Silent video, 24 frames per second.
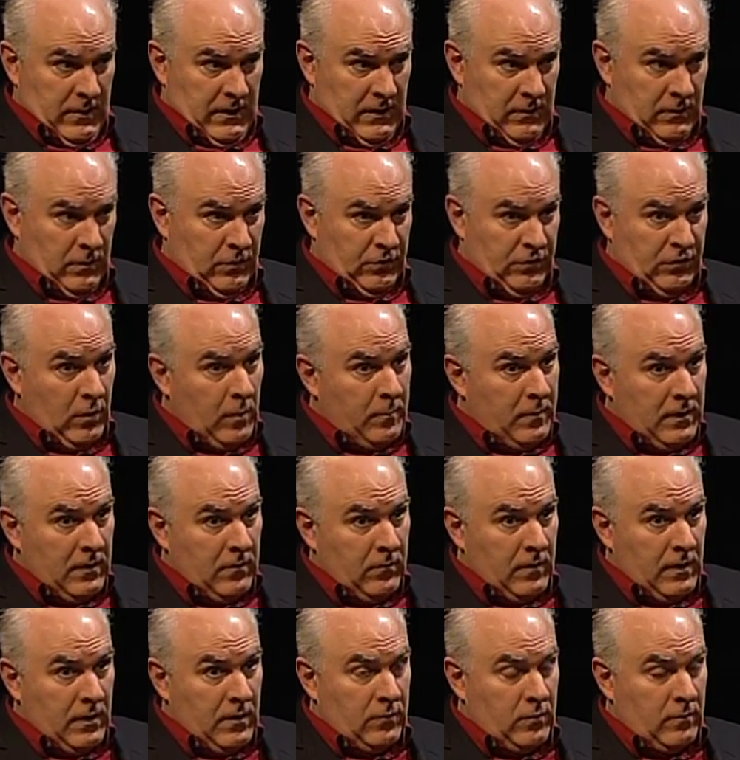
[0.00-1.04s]
Because there's so many
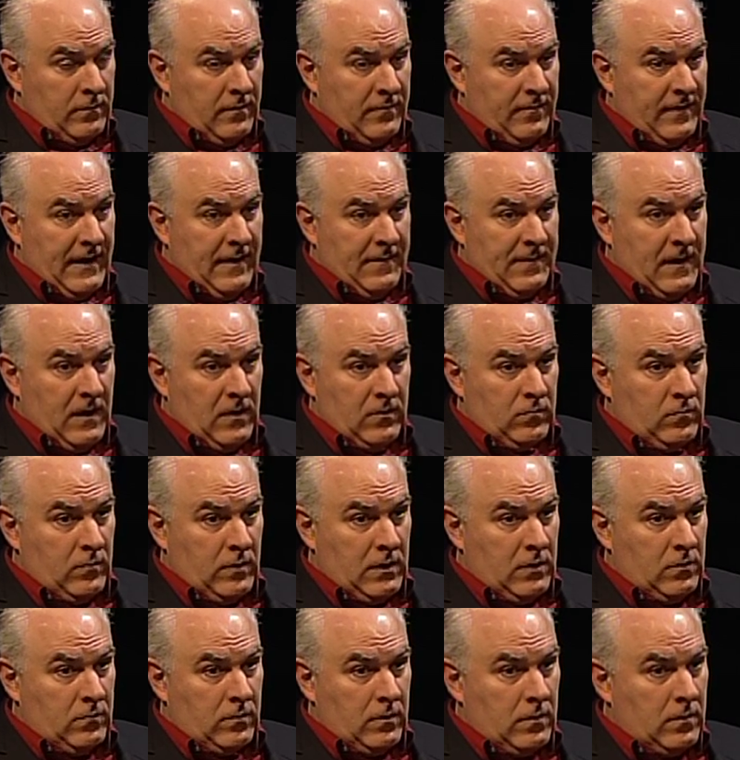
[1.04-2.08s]
runners, over 5,000
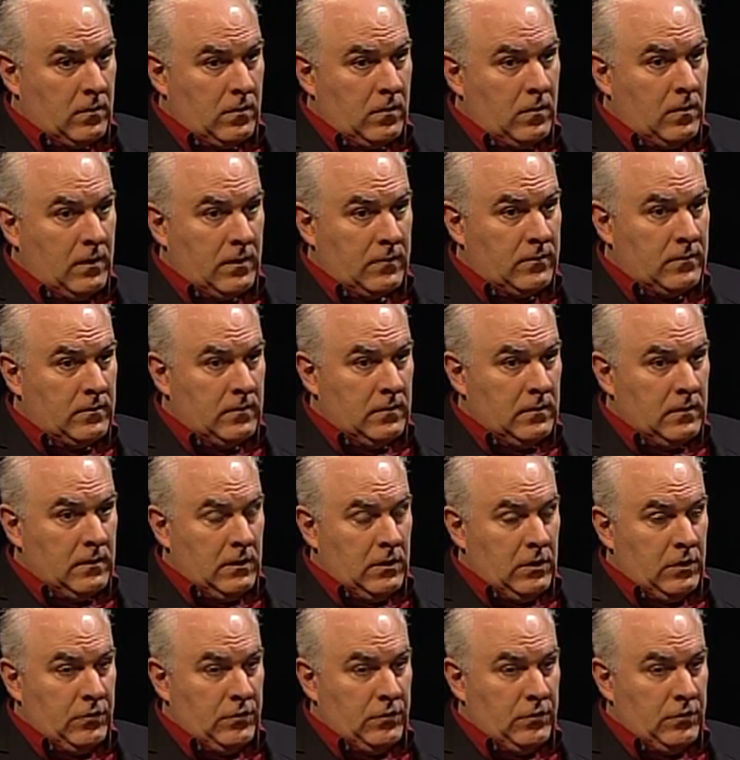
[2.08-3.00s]
runners around on the course. Mm -hmm.